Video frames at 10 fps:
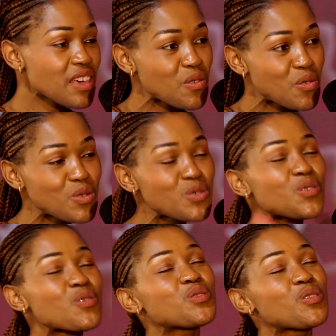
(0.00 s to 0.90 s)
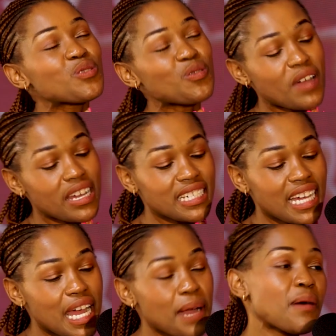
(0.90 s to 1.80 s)
Thank you so
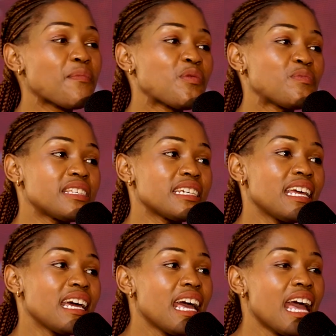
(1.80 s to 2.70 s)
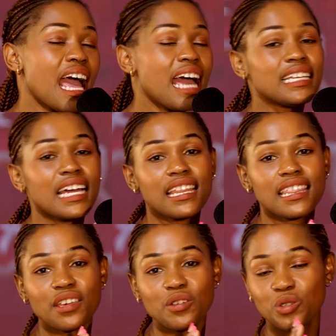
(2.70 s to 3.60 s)
much, Phumzile.
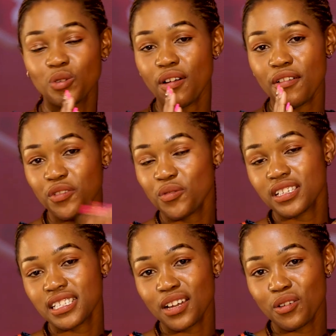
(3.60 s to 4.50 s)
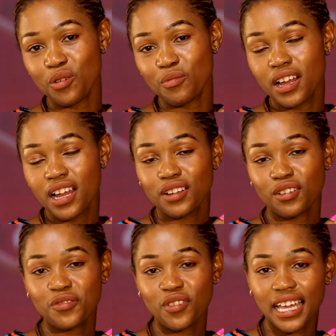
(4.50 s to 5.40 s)
And thank you to our viewers at home.
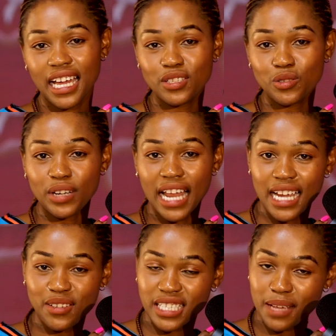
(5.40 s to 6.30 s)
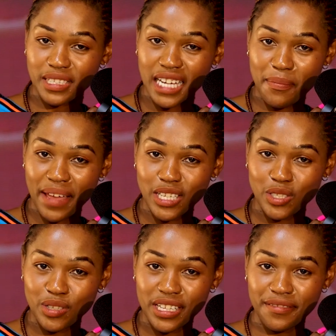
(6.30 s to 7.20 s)
Don't forget to like, to subscribe,
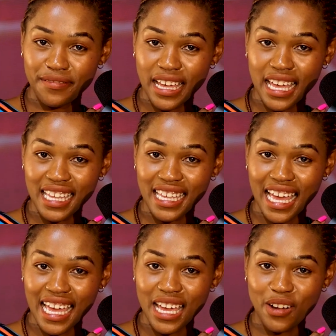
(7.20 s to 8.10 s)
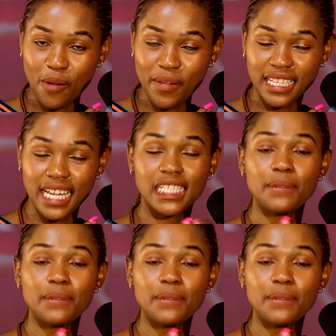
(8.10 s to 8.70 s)
and to leave a comment.